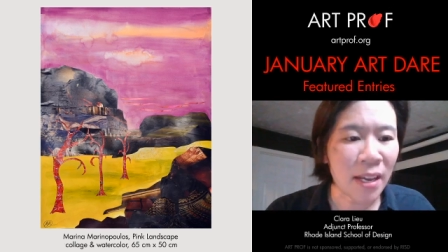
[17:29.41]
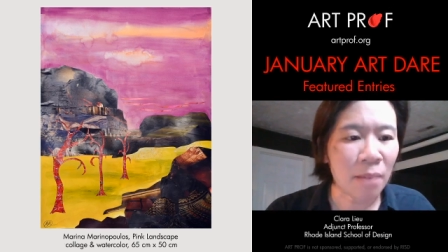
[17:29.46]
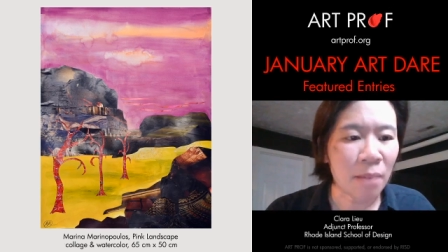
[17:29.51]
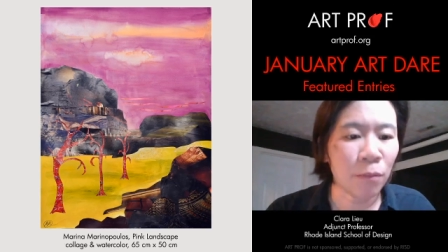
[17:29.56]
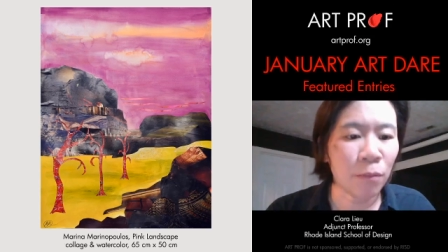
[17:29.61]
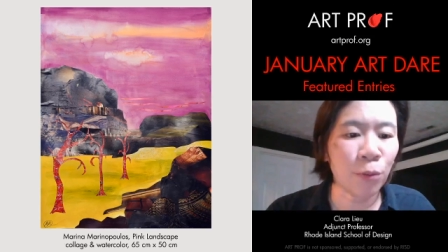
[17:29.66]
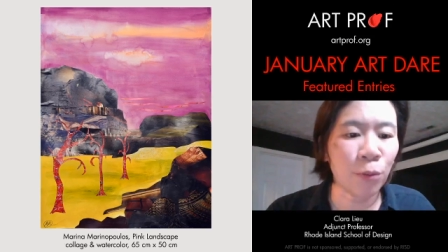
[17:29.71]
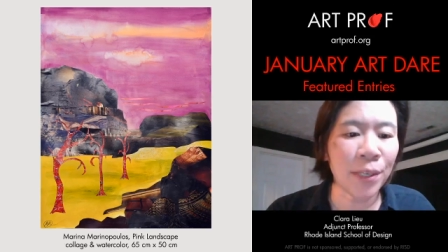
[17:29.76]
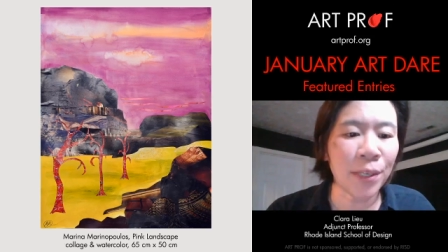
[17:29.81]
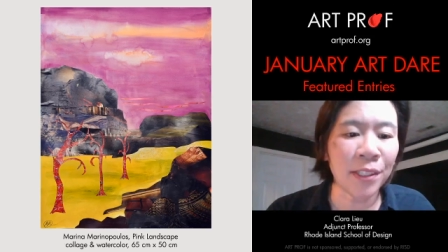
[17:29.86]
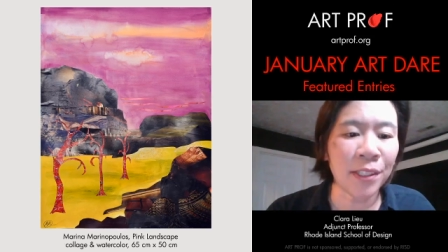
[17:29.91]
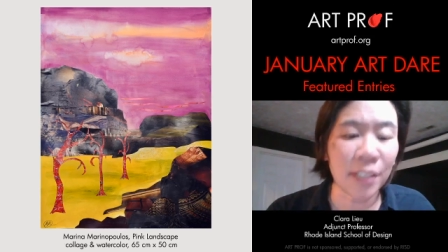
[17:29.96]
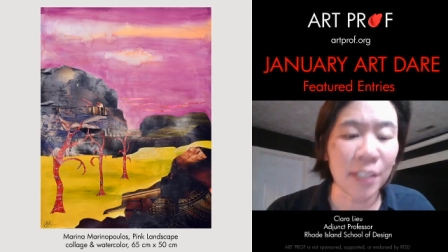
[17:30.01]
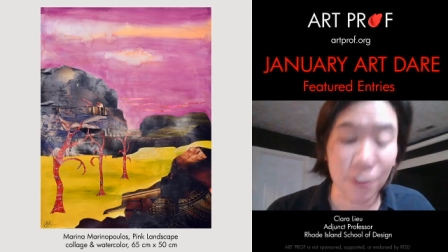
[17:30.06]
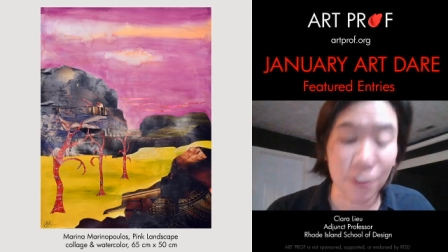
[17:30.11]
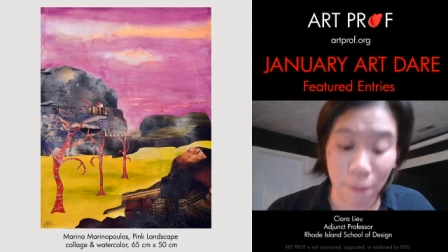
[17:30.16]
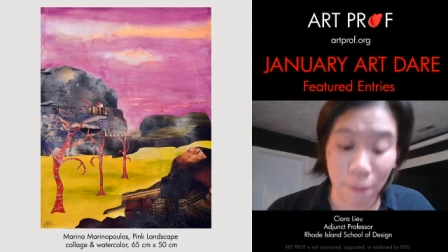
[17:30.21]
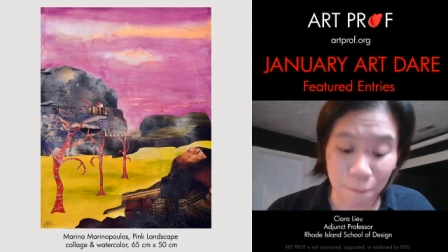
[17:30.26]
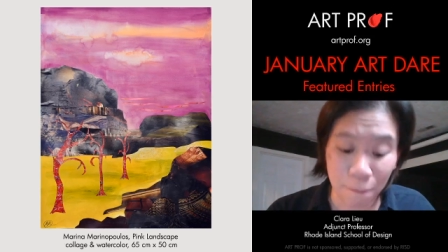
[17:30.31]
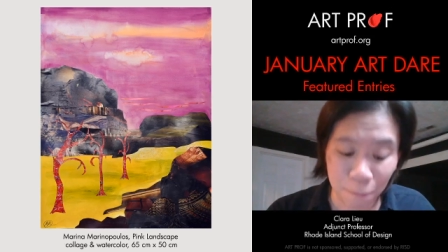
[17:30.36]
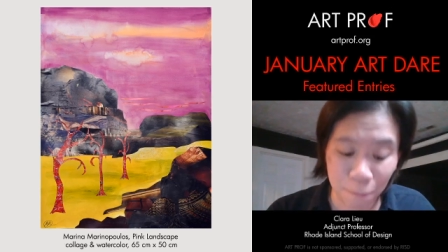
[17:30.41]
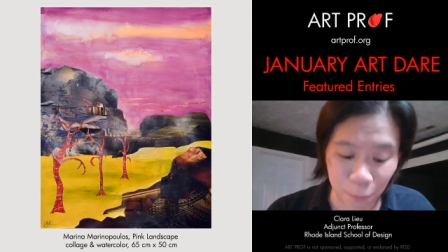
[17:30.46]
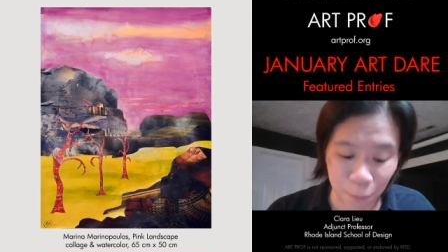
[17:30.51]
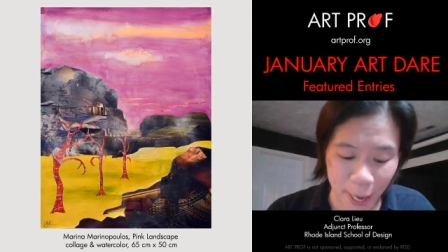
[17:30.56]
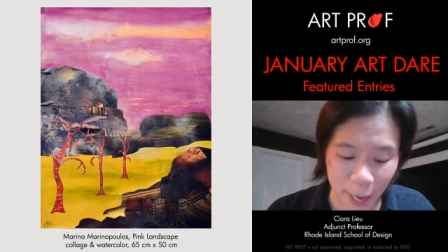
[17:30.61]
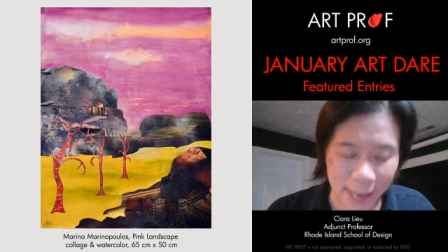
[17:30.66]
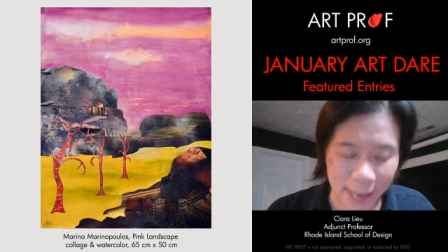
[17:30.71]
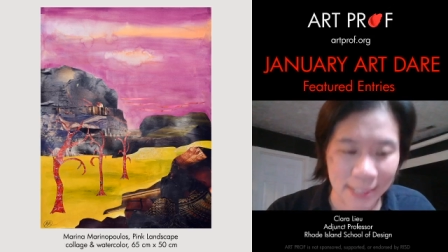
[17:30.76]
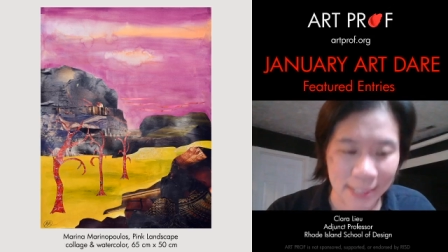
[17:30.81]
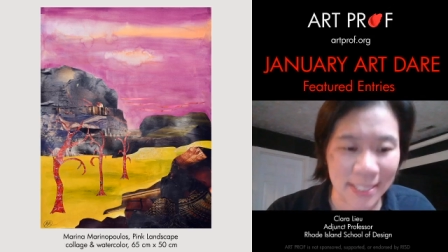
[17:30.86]
Marina is from
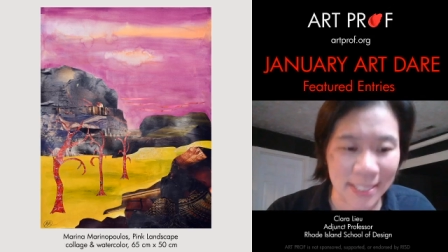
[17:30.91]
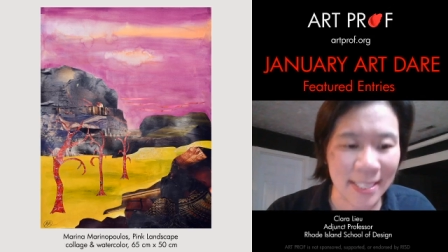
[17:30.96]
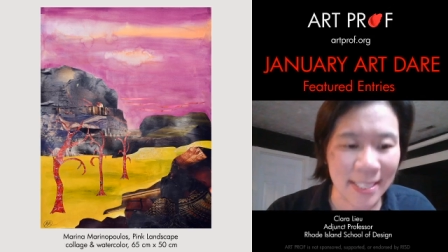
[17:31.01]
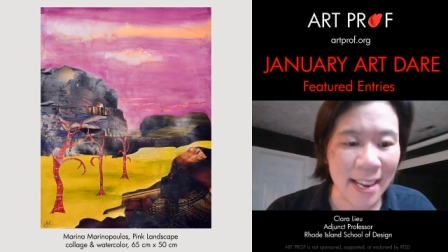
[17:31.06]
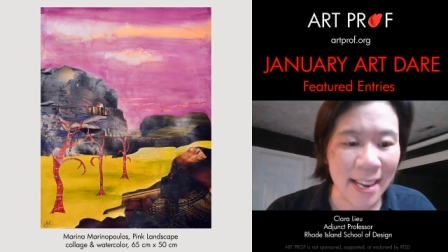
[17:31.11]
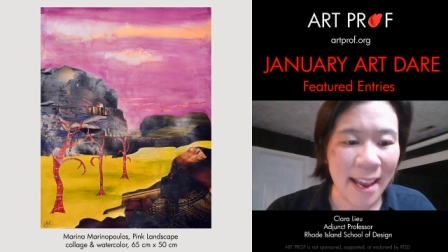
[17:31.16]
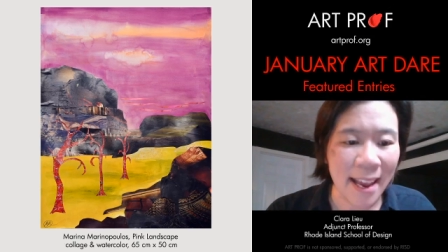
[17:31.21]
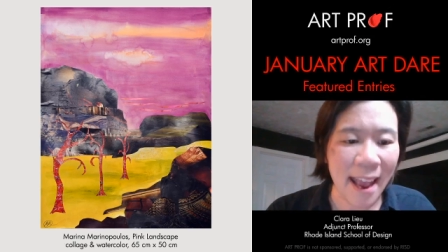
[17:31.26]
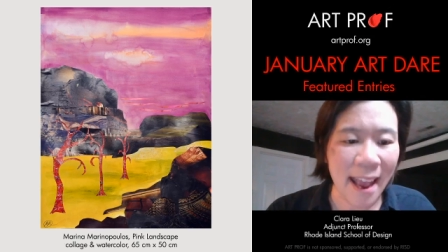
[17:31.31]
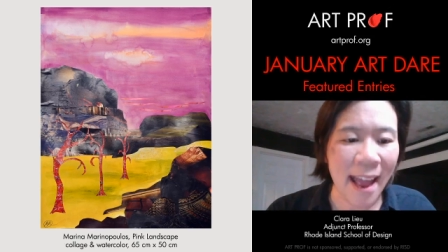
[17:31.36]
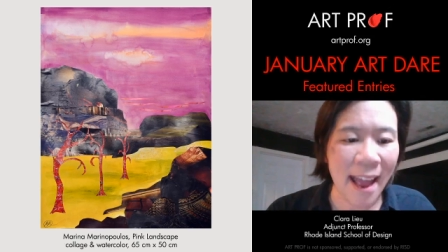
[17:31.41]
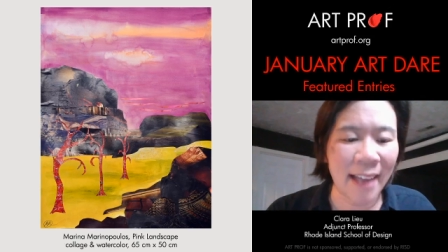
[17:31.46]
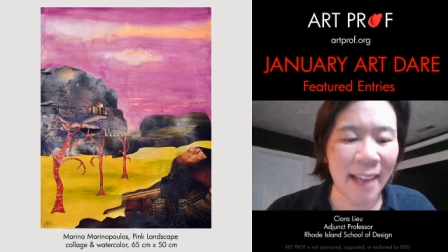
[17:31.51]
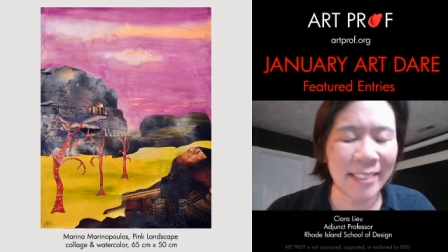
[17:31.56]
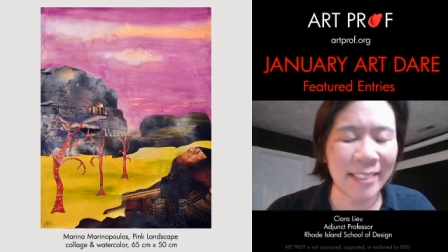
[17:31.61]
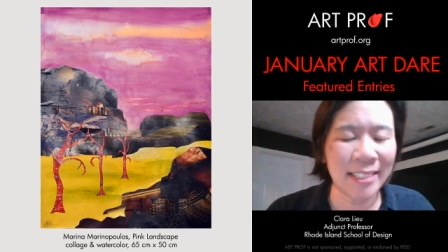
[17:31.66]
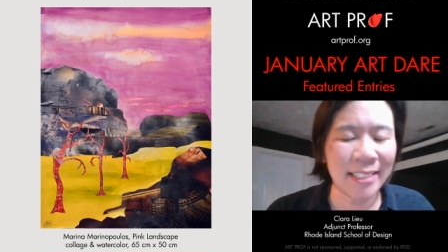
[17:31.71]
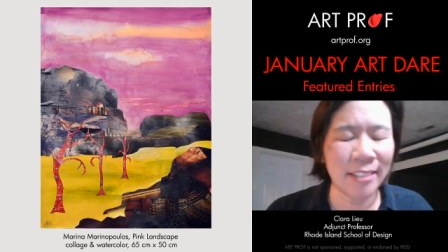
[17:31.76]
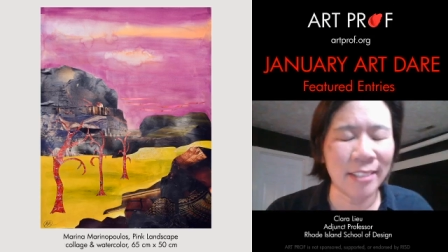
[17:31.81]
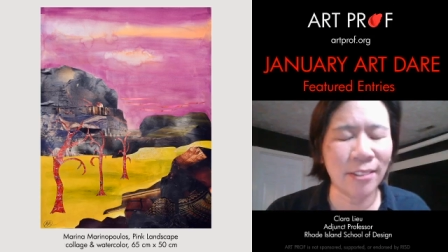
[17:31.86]
France, and